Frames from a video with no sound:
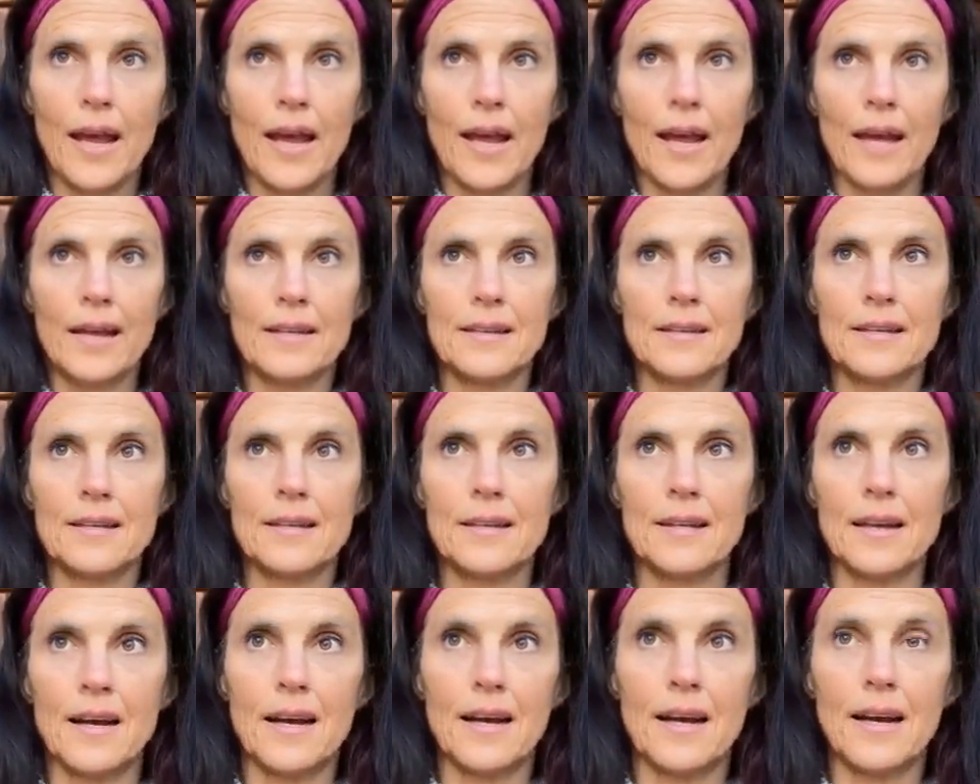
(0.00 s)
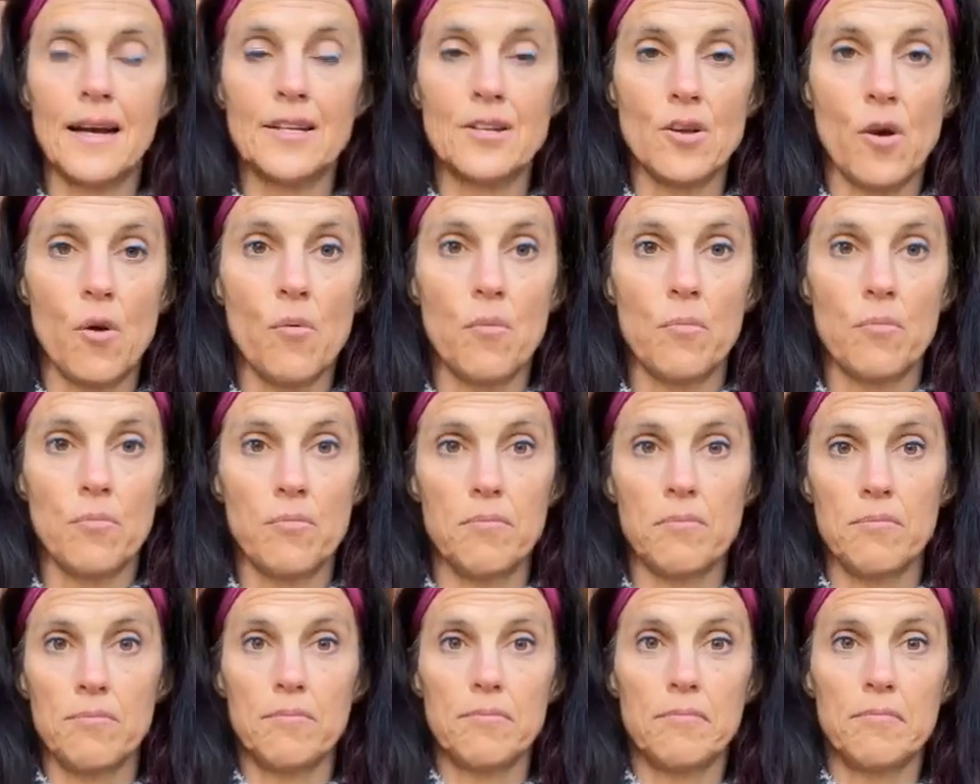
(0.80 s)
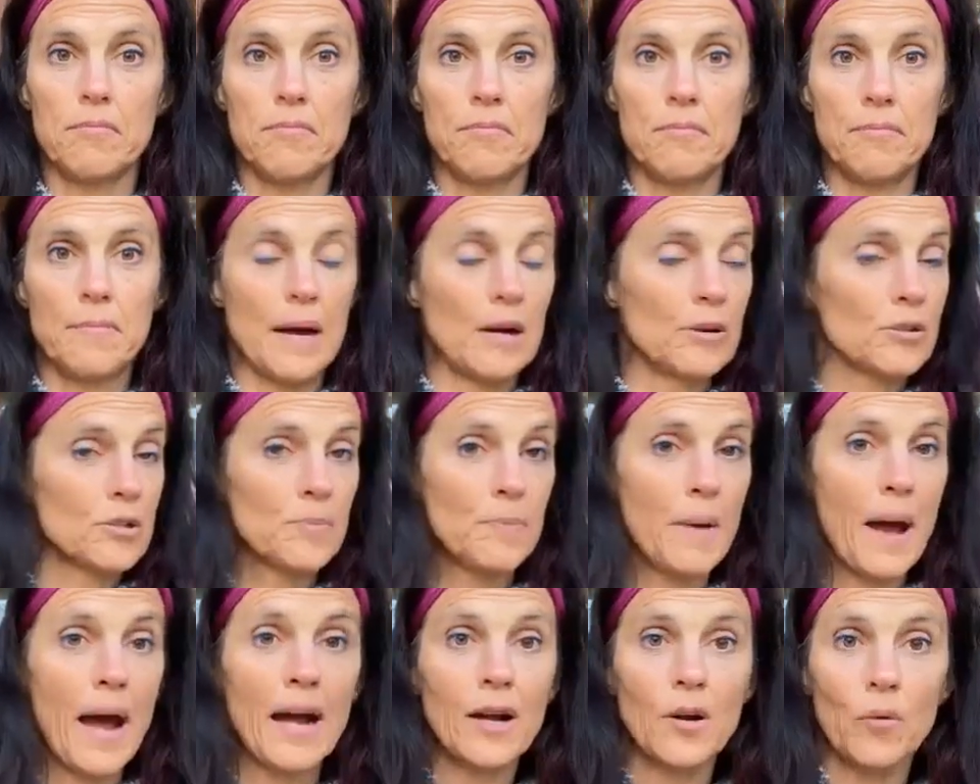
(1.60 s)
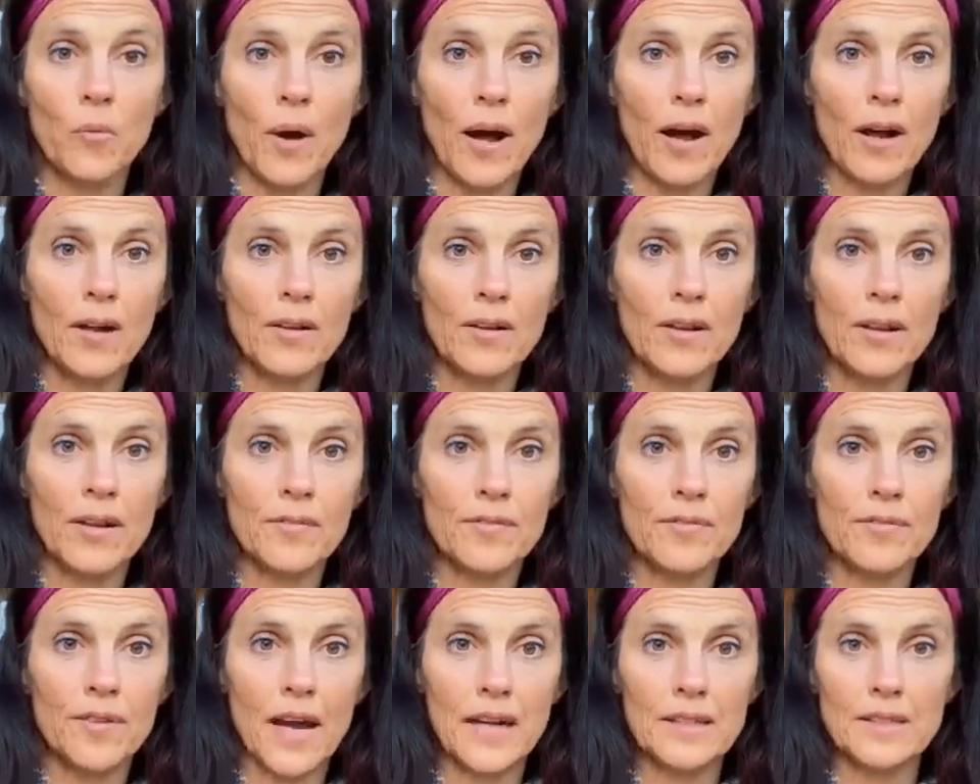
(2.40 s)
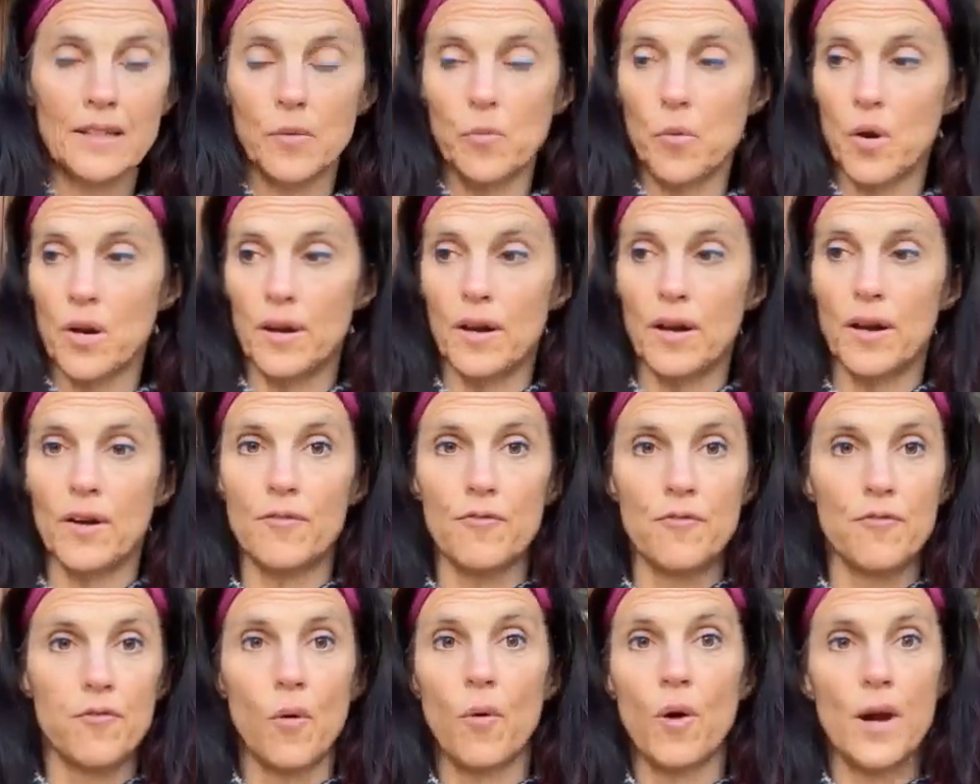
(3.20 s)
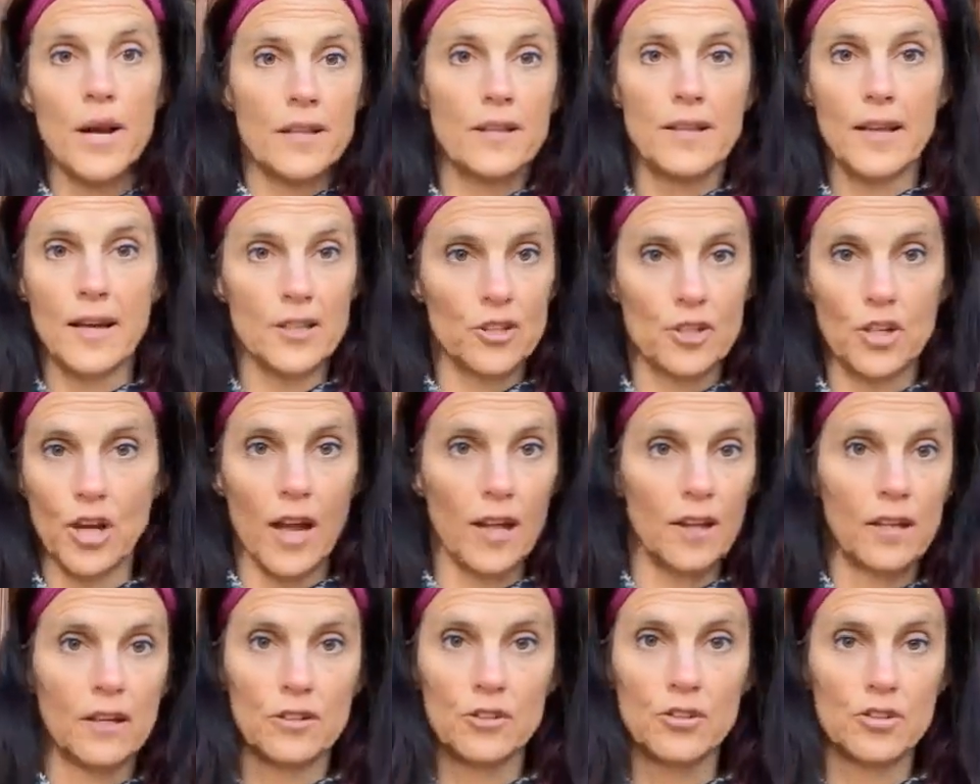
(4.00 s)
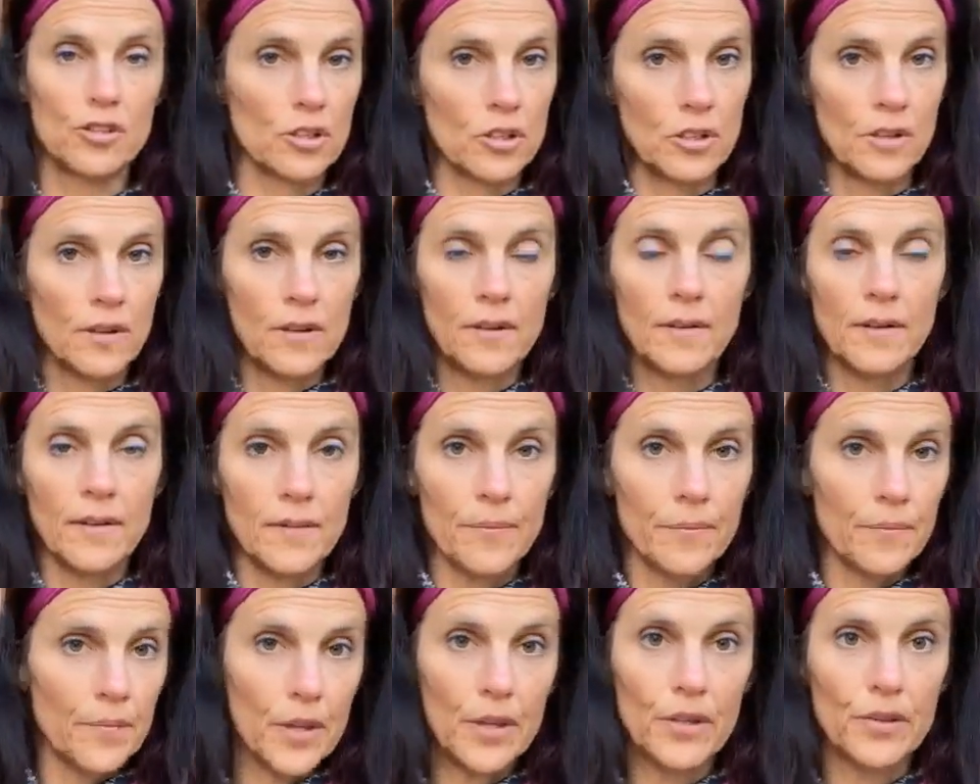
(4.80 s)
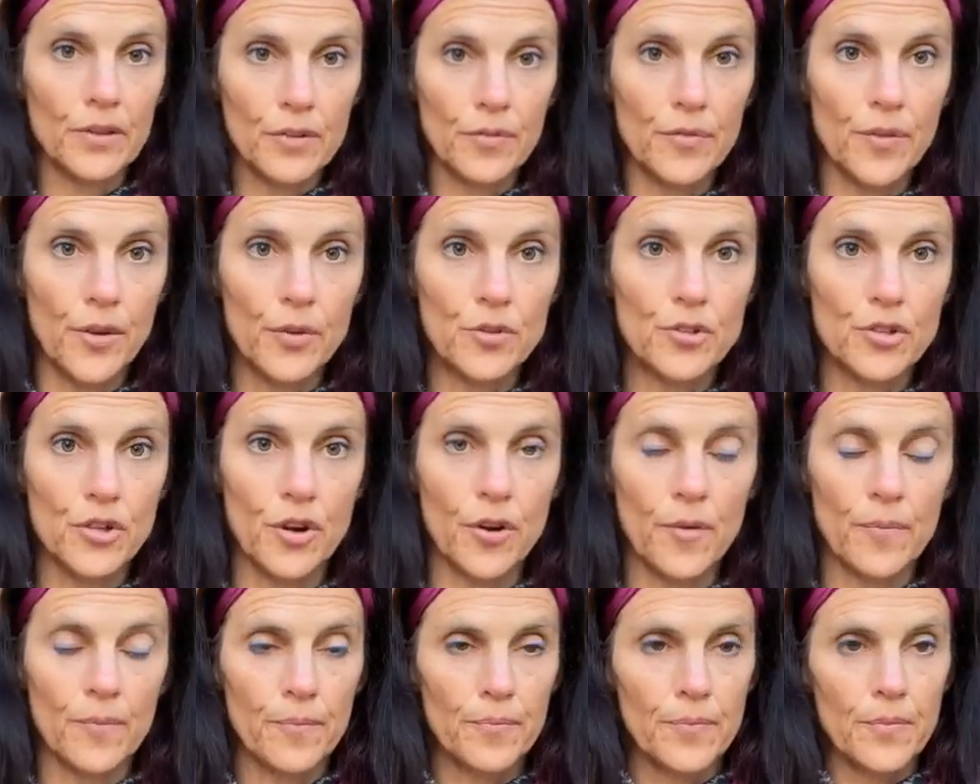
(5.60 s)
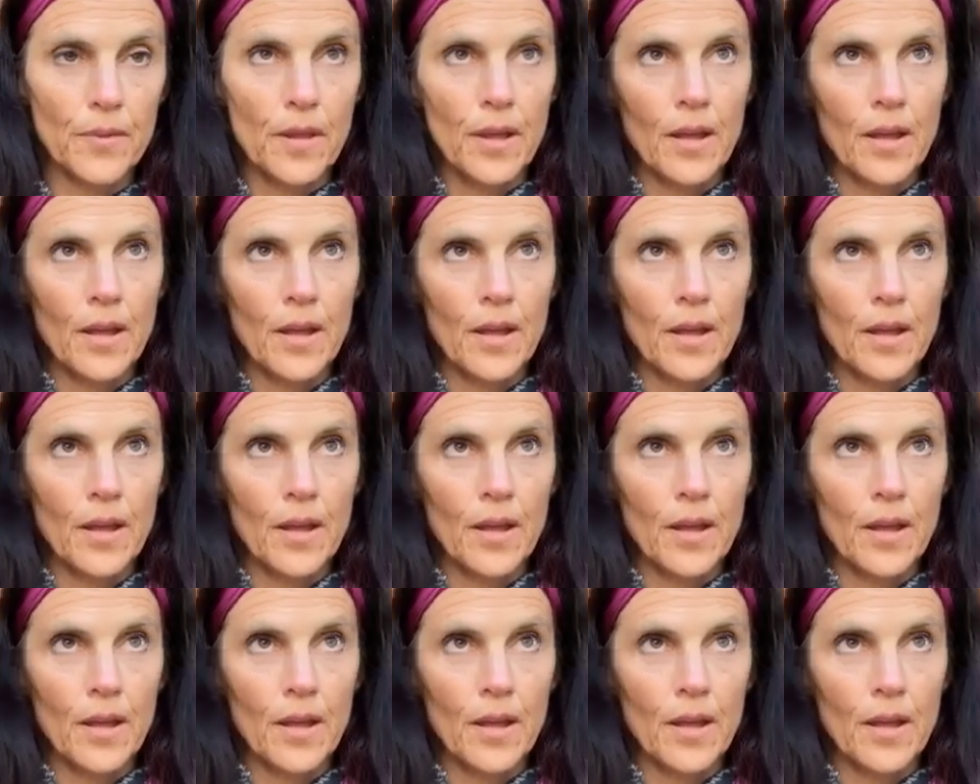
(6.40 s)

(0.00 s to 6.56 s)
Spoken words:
And I don't bounce back well. In fact, I want to avoid that challenge in the future.